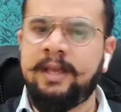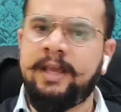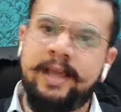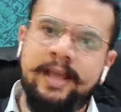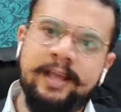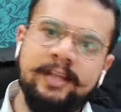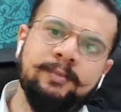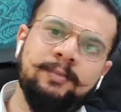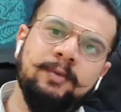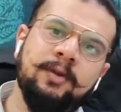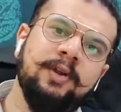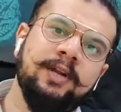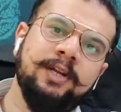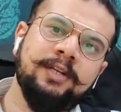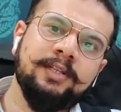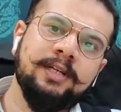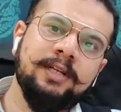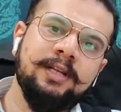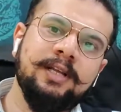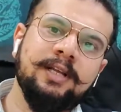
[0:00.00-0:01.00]

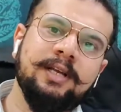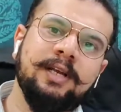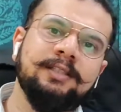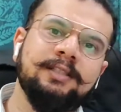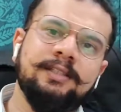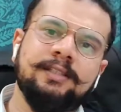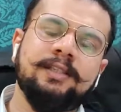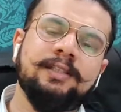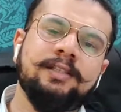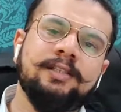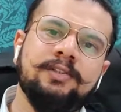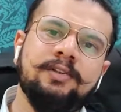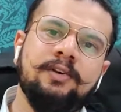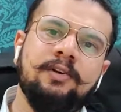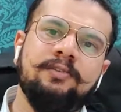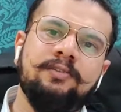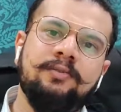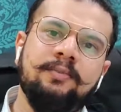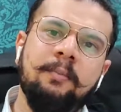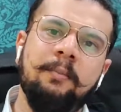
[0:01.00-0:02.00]
Exploration consists
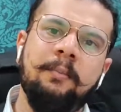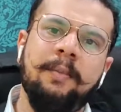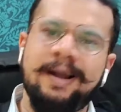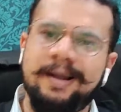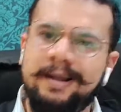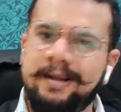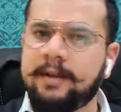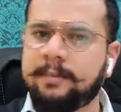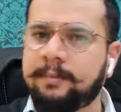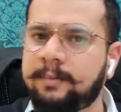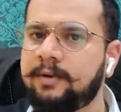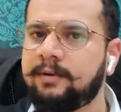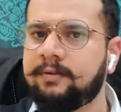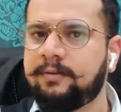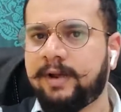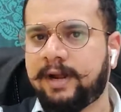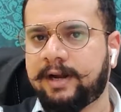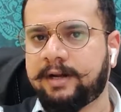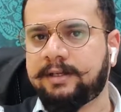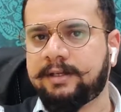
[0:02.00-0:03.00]
of multiple
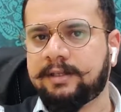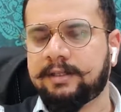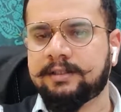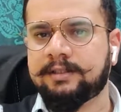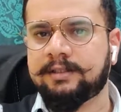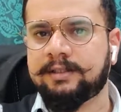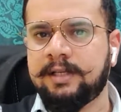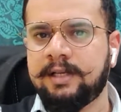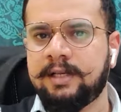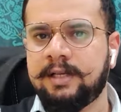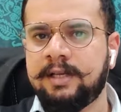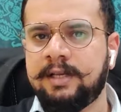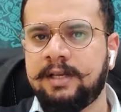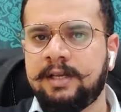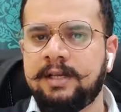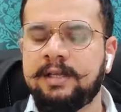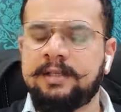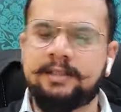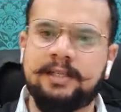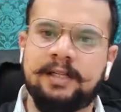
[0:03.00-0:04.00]
factors,
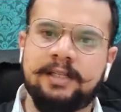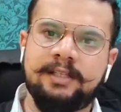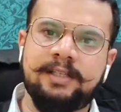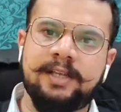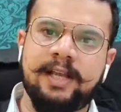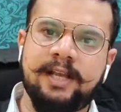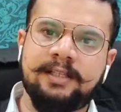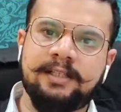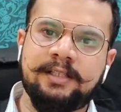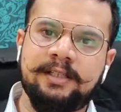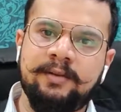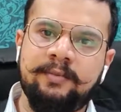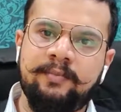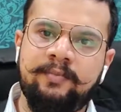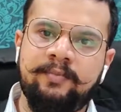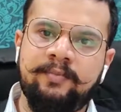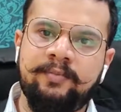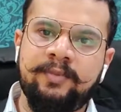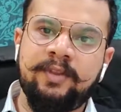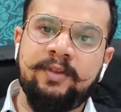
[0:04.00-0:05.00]
such as
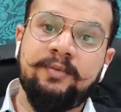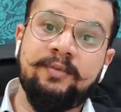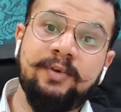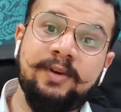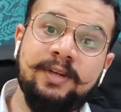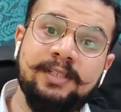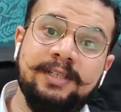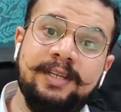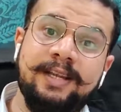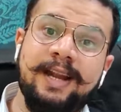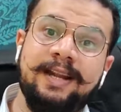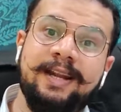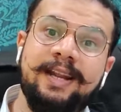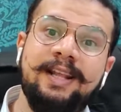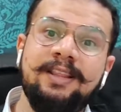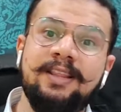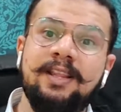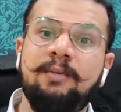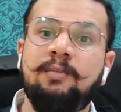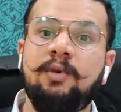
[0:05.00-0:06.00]
first
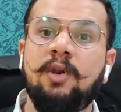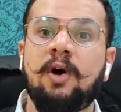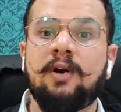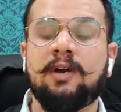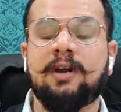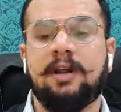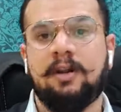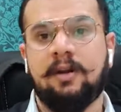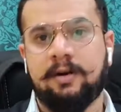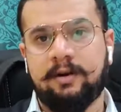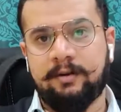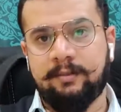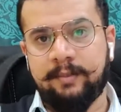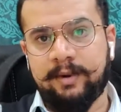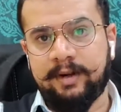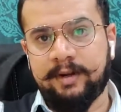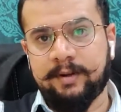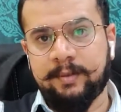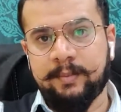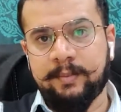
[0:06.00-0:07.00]
getting the block allotment.